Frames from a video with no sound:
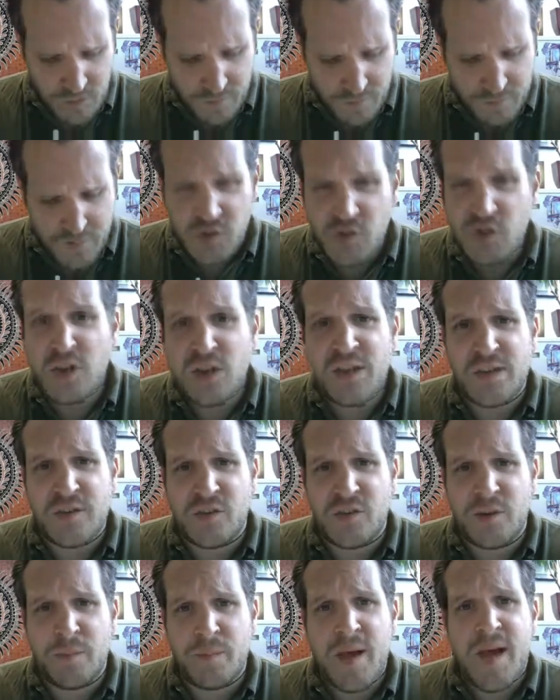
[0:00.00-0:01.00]

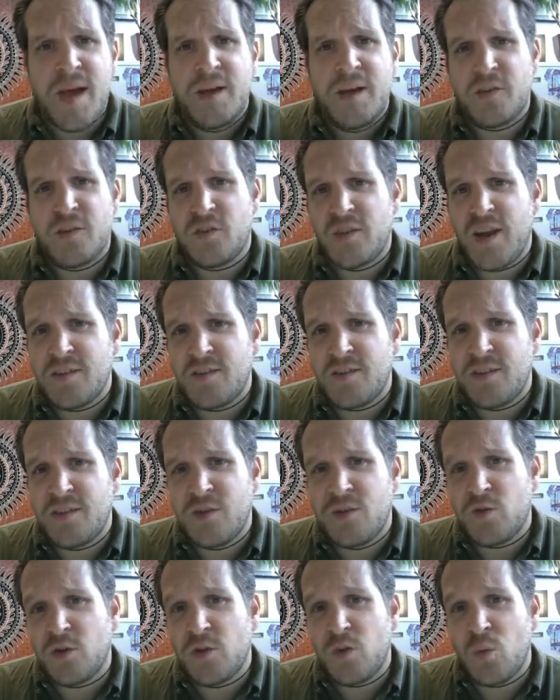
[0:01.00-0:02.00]
Physicalism does not say
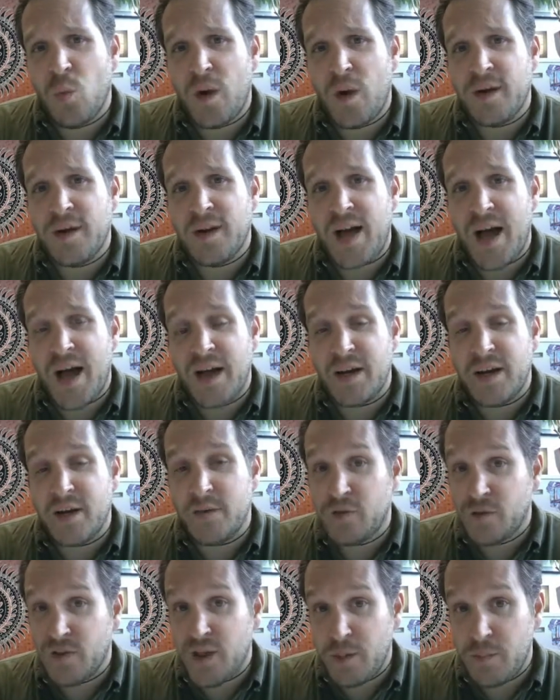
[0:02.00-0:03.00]
there's only one kind of
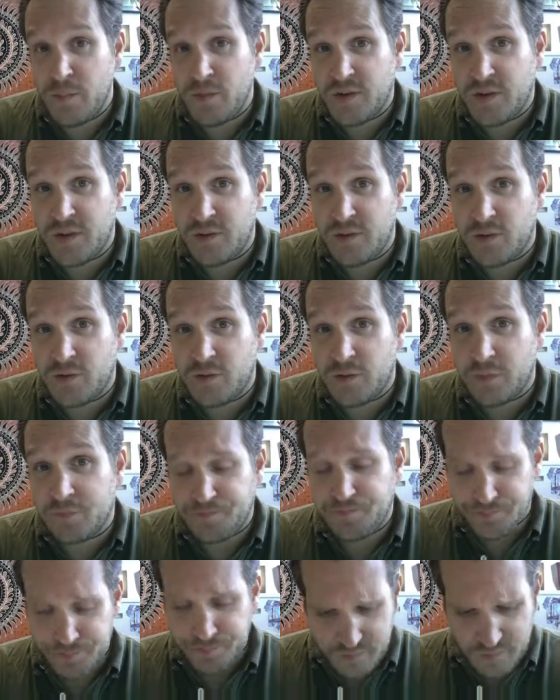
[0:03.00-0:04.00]
substance.
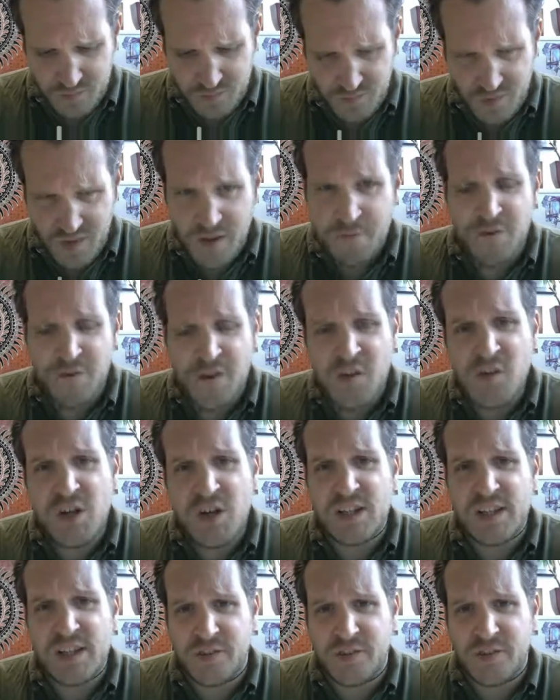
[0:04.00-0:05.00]

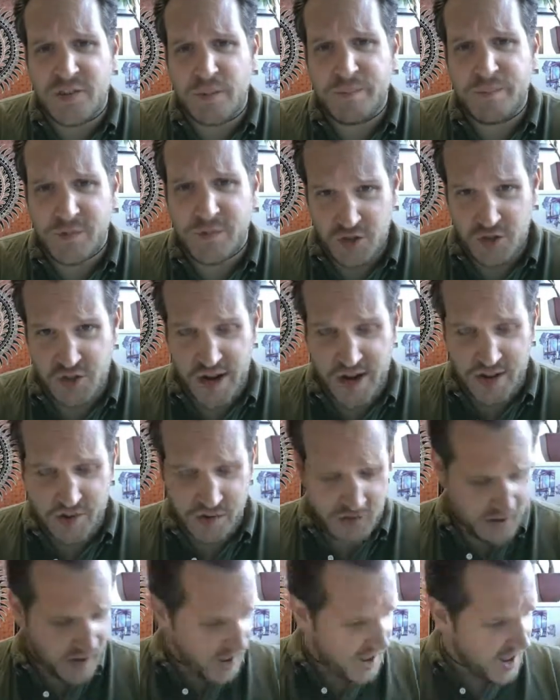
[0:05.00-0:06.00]
Physicalism suggests
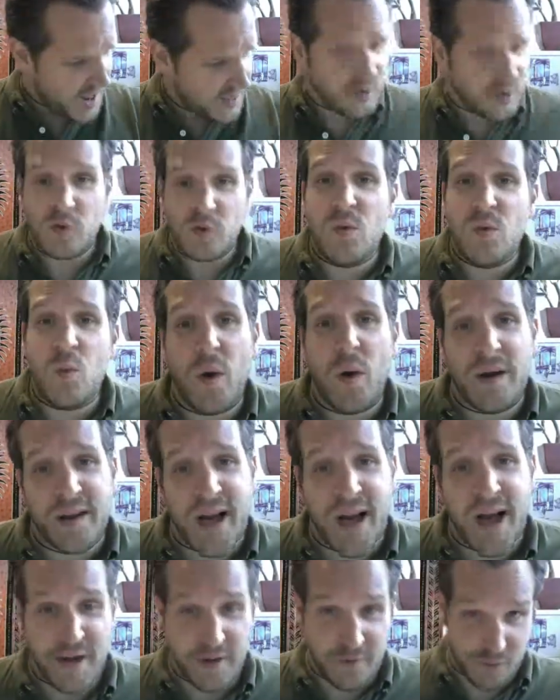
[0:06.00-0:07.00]
there's only one
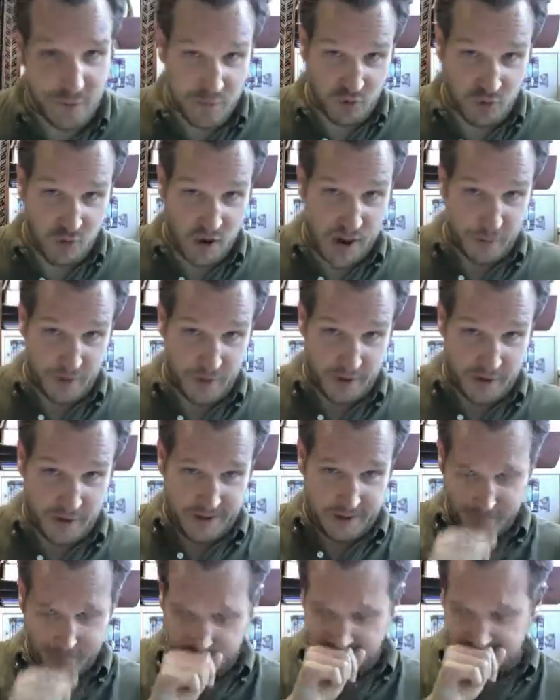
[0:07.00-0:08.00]
kind of property,
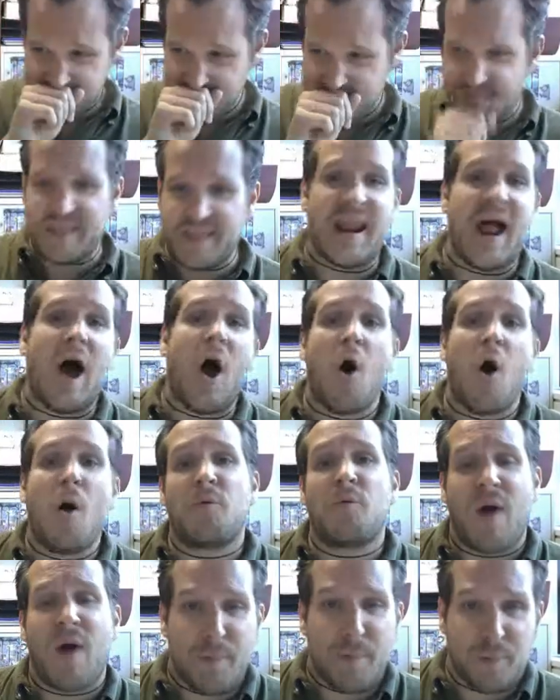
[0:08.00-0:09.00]
that all
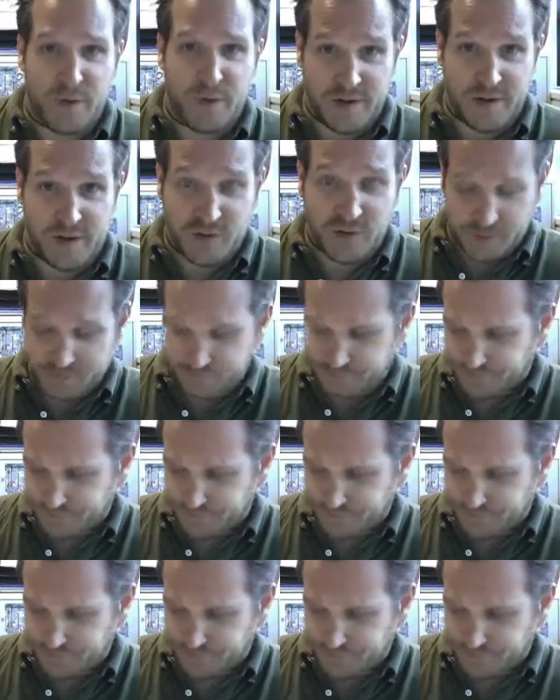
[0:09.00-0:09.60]
properties